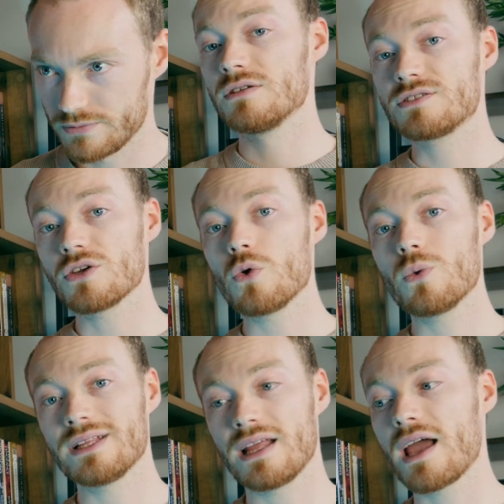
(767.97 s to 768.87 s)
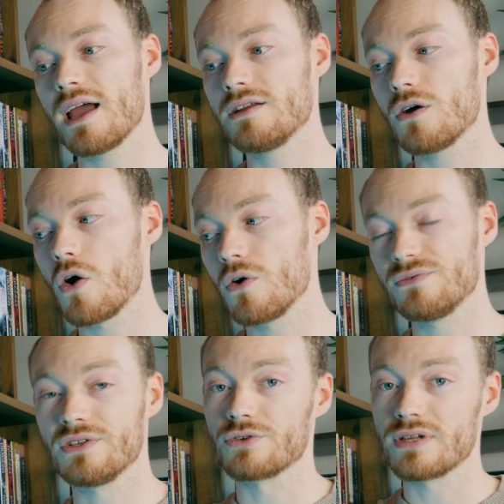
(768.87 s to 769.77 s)
So when the head
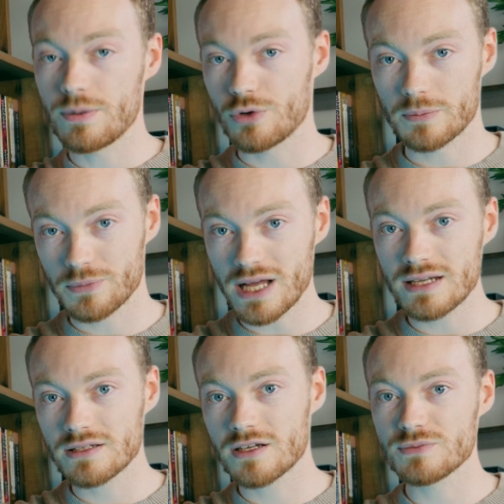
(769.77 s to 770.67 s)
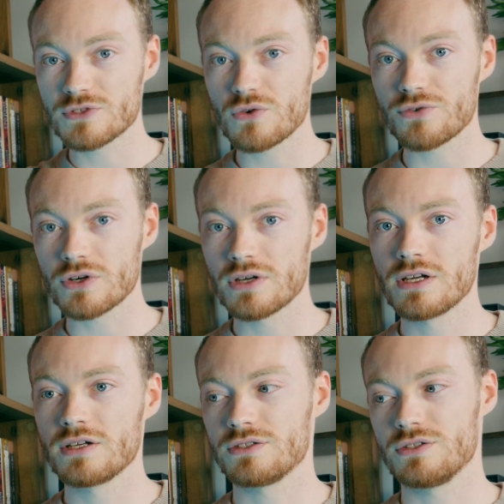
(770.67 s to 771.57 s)
of their neighboring planet comes over
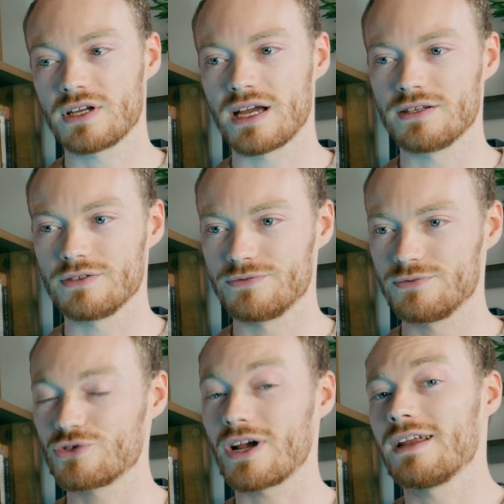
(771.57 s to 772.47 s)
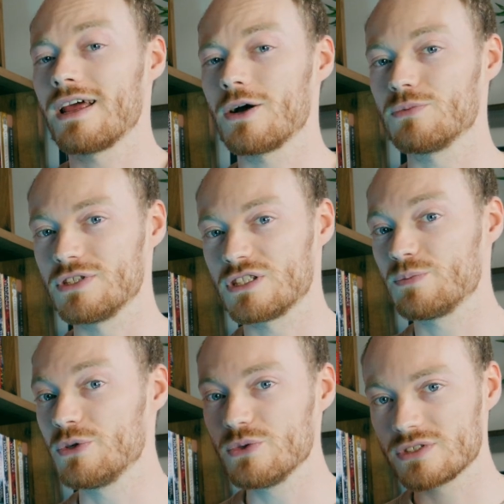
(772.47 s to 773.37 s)
to kind of try and help
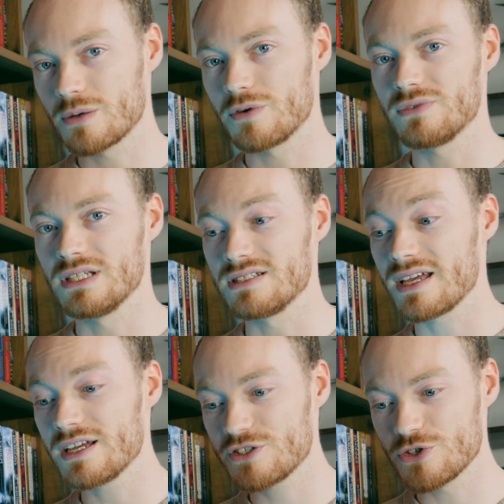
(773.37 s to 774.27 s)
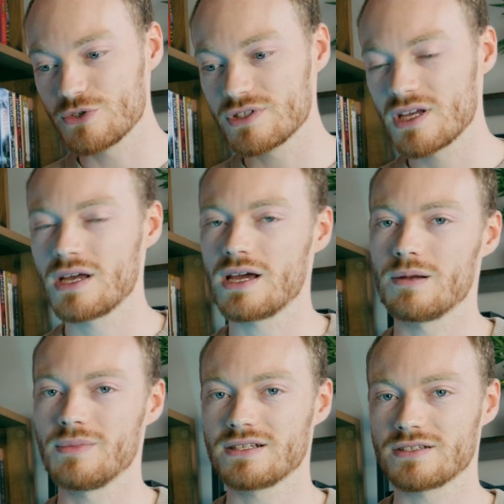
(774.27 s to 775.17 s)
dispute some of these issues
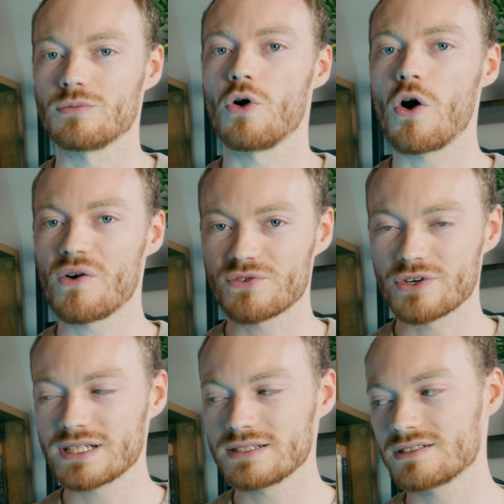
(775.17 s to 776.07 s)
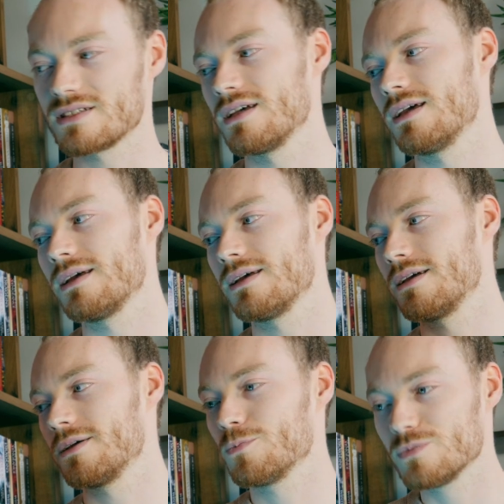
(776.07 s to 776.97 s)
and make some offerings,
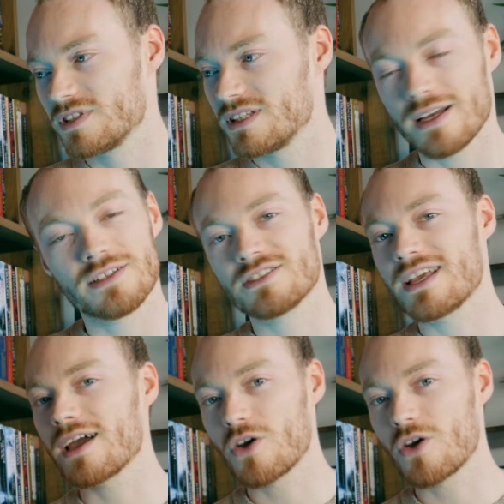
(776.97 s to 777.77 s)
things get